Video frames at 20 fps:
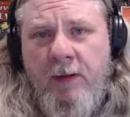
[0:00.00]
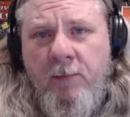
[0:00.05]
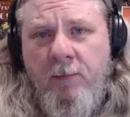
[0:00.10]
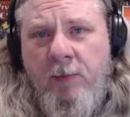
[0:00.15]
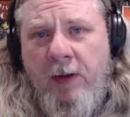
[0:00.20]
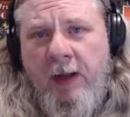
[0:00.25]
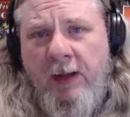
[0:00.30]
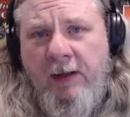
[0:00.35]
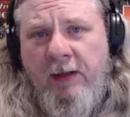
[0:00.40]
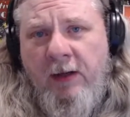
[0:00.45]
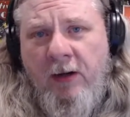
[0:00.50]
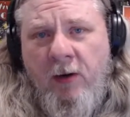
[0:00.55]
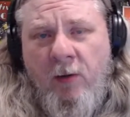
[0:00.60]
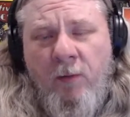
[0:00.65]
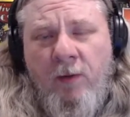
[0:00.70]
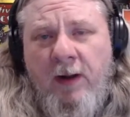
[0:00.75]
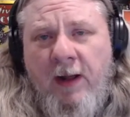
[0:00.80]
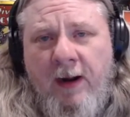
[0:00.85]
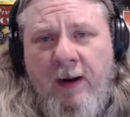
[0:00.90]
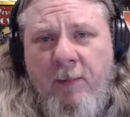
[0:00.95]
But,
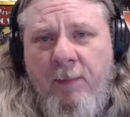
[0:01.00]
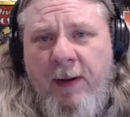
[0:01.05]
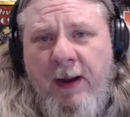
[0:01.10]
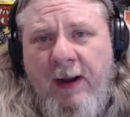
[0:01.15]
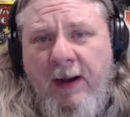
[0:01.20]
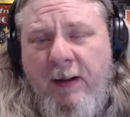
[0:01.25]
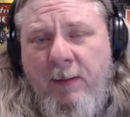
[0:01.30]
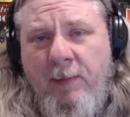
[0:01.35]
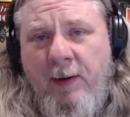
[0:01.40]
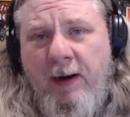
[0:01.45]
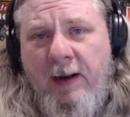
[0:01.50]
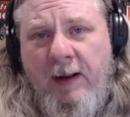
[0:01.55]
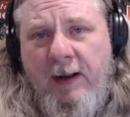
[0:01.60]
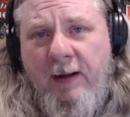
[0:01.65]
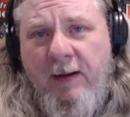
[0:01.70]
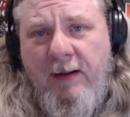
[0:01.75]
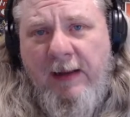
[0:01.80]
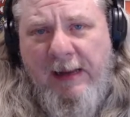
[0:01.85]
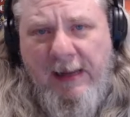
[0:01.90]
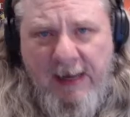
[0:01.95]
we're not going to pay
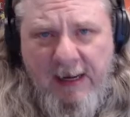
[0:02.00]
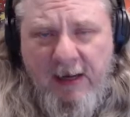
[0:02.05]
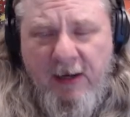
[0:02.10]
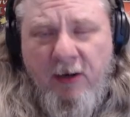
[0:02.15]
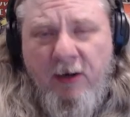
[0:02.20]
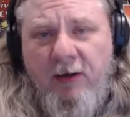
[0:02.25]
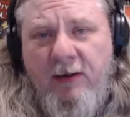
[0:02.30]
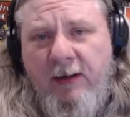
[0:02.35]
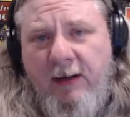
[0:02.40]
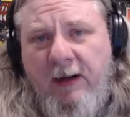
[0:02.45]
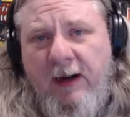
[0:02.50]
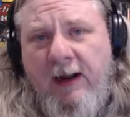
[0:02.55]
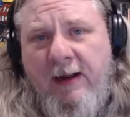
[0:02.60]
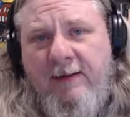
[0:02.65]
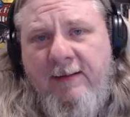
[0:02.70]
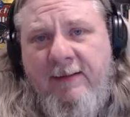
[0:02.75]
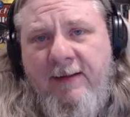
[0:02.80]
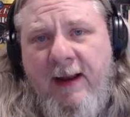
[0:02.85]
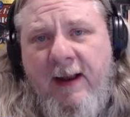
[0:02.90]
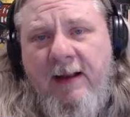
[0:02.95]
anybody here in the
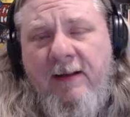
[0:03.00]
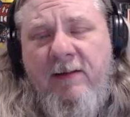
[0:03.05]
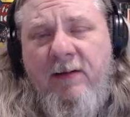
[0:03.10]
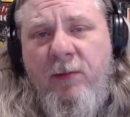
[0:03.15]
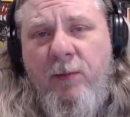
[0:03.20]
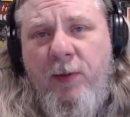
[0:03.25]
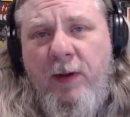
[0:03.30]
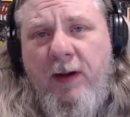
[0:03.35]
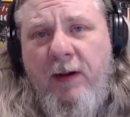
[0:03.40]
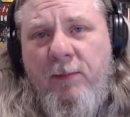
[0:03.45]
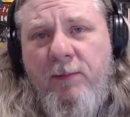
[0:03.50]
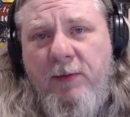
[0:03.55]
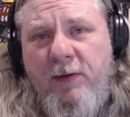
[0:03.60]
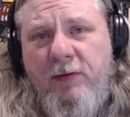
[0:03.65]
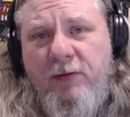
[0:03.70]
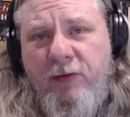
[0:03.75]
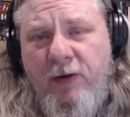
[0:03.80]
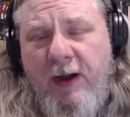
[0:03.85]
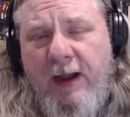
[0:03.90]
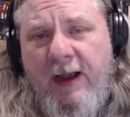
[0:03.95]
United States to pick up the
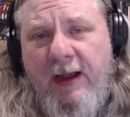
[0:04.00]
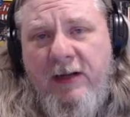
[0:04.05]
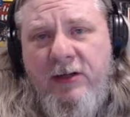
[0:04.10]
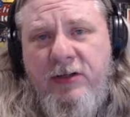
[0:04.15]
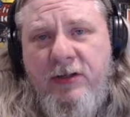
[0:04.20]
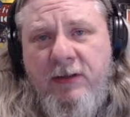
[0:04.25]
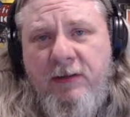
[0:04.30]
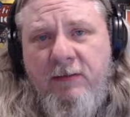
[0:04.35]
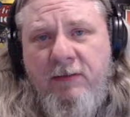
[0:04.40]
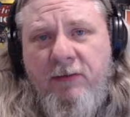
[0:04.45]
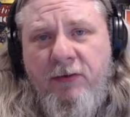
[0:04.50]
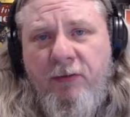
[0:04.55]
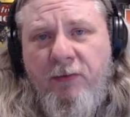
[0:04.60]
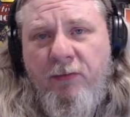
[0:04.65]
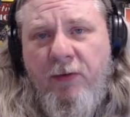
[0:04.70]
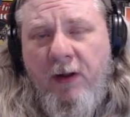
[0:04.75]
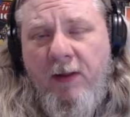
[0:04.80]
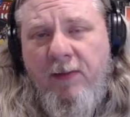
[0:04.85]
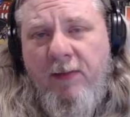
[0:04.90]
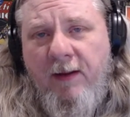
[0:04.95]
trash and to
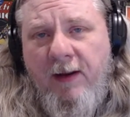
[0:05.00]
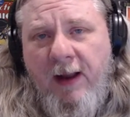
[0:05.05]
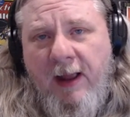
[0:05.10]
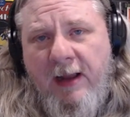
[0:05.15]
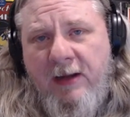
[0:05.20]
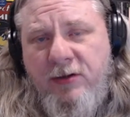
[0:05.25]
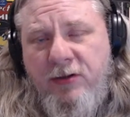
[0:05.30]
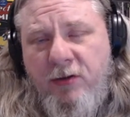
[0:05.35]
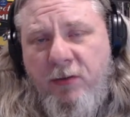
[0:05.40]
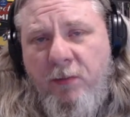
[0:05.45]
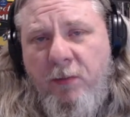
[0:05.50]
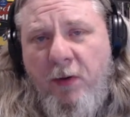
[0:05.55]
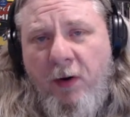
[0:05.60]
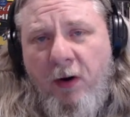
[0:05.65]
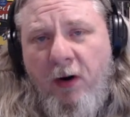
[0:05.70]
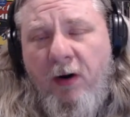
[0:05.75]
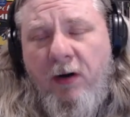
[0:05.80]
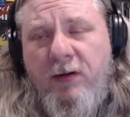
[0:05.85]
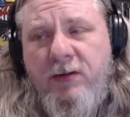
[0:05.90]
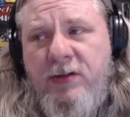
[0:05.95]
run the national
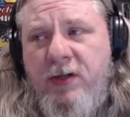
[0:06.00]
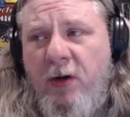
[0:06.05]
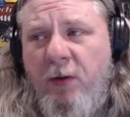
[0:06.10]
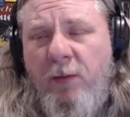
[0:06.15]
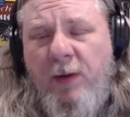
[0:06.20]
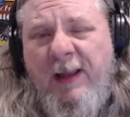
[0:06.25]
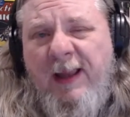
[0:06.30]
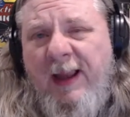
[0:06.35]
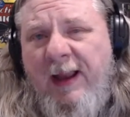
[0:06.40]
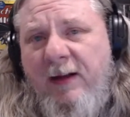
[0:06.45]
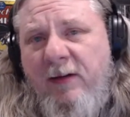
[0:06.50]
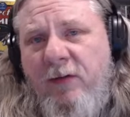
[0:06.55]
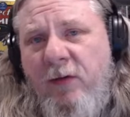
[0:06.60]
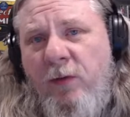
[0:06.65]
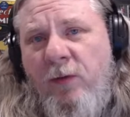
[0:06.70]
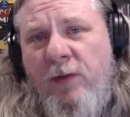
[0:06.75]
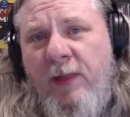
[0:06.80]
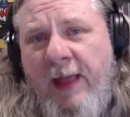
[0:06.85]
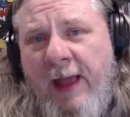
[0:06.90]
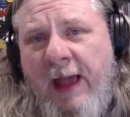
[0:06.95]
parks. No, we can't
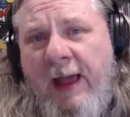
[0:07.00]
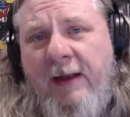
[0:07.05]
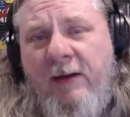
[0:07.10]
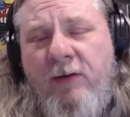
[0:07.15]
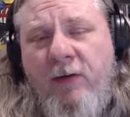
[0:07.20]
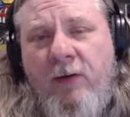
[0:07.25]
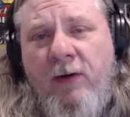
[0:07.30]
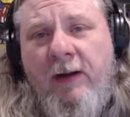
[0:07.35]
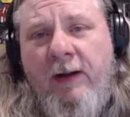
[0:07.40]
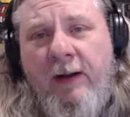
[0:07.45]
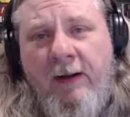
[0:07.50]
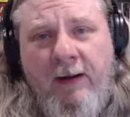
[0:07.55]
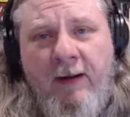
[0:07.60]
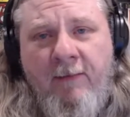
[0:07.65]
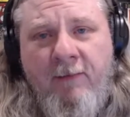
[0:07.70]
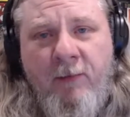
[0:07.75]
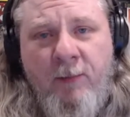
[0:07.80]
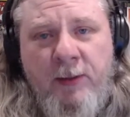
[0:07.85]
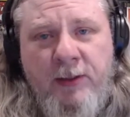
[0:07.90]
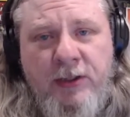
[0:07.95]
do that during a
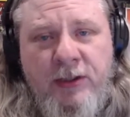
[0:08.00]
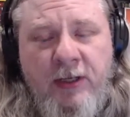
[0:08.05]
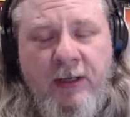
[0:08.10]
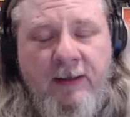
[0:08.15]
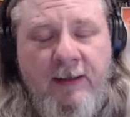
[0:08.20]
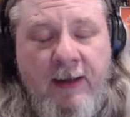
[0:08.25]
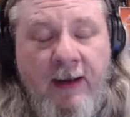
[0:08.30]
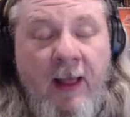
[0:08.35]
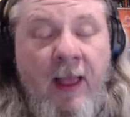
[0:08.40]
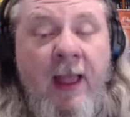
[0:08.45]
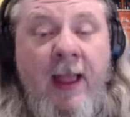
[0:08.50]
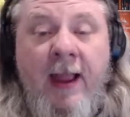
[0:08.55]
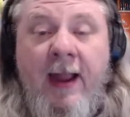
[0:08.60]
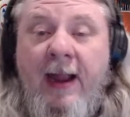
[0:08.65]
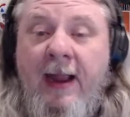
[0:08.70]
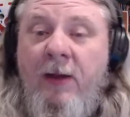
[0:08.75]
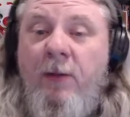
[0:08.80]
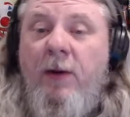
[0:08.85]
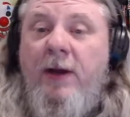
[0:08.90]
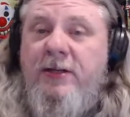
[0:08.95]
government shutdown.
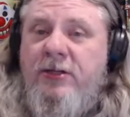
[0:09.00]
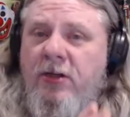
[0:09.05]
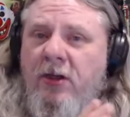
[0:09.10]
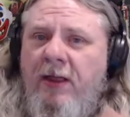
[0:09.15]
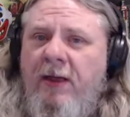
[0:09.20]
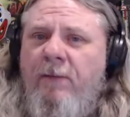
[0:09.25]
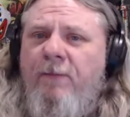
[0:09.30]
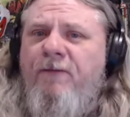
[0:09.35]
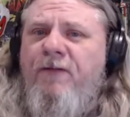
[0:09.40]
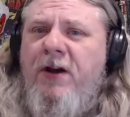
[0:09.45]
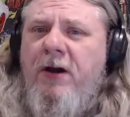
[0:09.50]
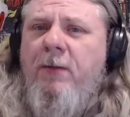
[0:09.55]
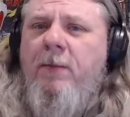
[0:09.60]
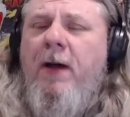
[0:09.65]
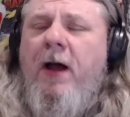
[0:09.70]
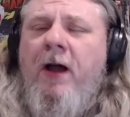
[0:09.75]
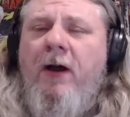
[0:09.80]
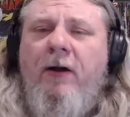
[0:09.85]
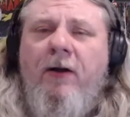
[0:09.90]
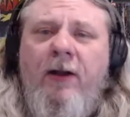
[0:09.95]
Anyway, so that
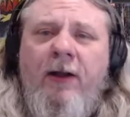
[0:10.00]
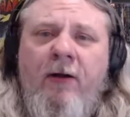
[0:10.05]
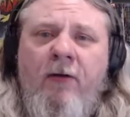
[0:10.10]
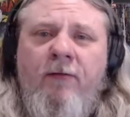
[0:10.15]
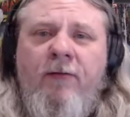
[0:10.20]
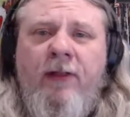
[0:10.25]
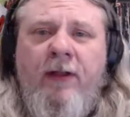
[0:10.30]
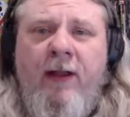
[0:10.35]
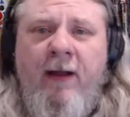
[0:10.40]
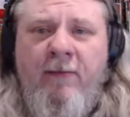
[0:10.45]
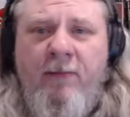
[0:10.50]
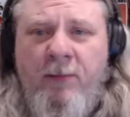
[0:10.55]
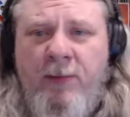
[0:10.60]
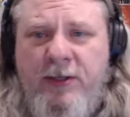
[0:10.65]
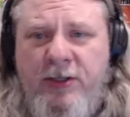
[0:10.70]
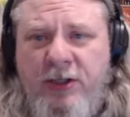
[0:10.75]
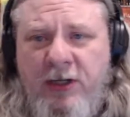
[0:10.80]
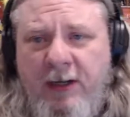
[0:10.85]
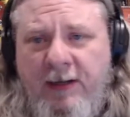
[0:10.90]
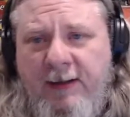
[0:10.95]
fear-mongering over the
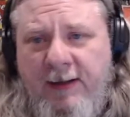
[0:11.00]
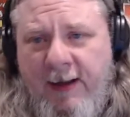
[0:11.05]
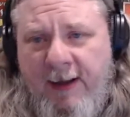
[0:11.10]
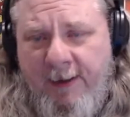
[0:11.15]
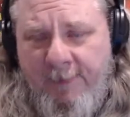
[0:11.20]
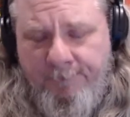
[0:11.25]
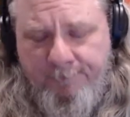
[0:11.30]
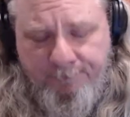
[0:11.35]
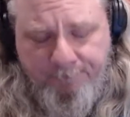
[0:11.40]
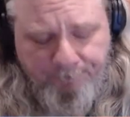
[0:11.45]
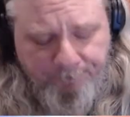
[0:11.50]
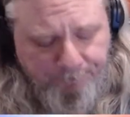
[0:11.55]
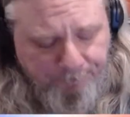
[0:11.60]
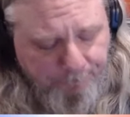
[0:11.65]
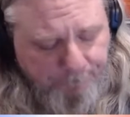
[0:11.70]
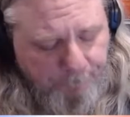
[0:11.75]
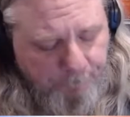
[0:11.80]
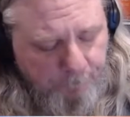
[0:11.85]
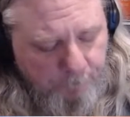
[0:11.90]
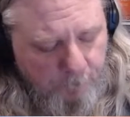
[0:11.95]
government shutdown
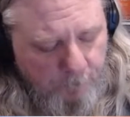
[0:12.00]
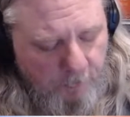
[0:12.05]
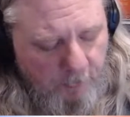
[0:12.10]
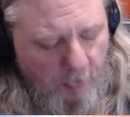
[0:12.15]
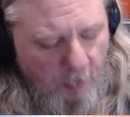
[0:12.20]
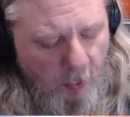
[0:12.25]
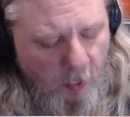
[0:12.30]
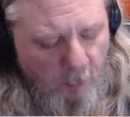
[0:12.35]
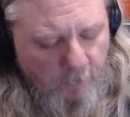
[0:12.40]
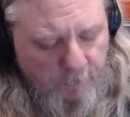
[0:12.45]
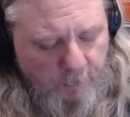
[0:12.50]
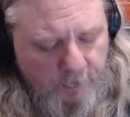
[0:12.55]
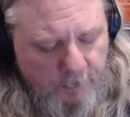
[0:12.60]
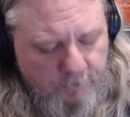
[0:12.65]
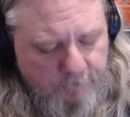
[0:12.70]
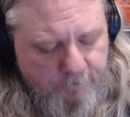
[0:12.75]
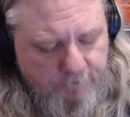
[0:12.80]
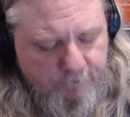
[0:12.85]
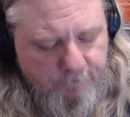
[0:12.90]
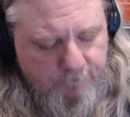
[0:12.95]

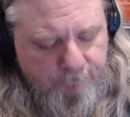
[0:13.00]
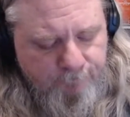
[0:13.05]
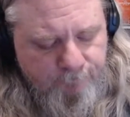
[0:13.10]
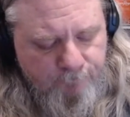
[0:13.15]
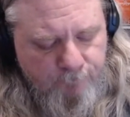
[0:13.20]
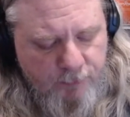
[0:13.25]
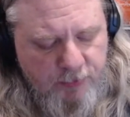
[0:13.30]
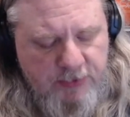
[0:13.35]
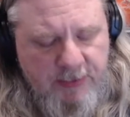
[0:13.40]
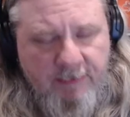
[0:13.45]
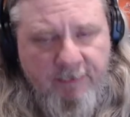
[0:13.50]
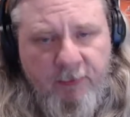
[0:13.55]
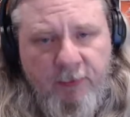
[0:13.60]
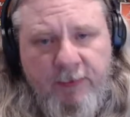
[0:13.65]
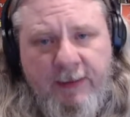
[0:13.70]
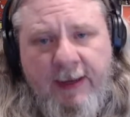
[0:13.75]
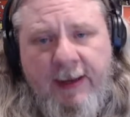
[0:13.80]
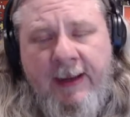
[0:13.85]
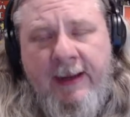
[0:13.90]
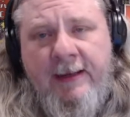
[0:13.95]
over several
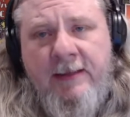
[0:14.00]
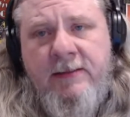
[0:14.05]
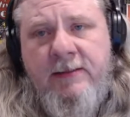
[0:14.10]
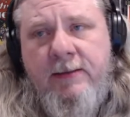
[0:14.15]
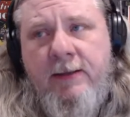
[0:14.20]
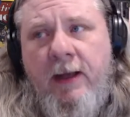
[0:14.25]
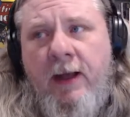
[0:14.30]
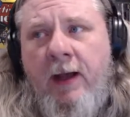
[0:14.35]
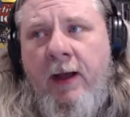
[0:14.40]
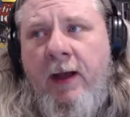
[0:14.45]
days